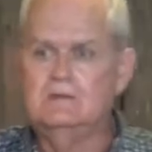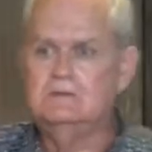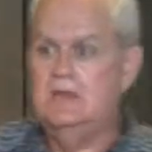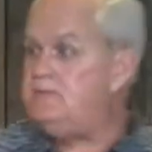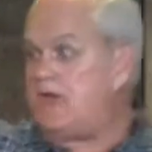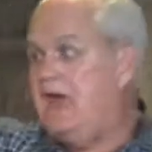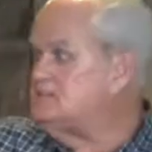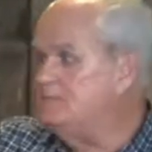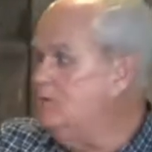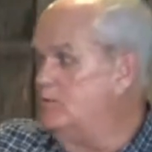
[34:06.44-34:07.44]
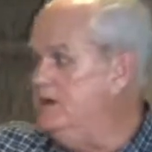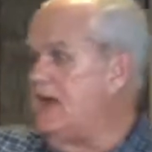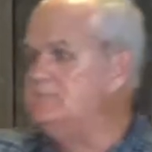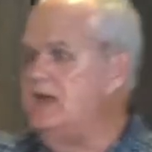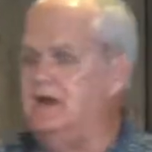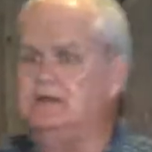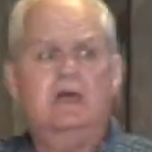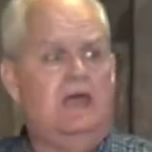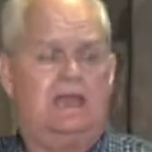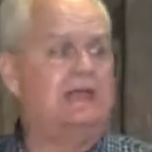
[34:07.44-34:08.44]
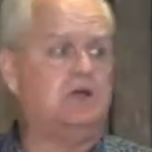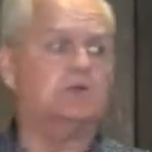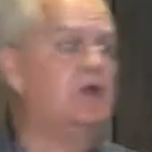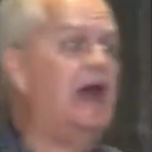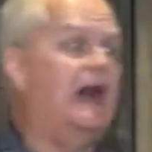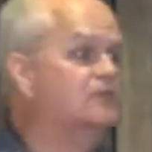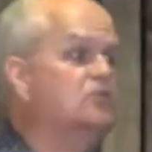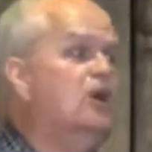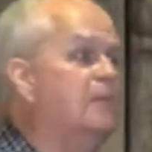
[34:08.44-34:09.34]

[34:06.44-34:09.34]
Libby asked me when we got married, and I told her how I grew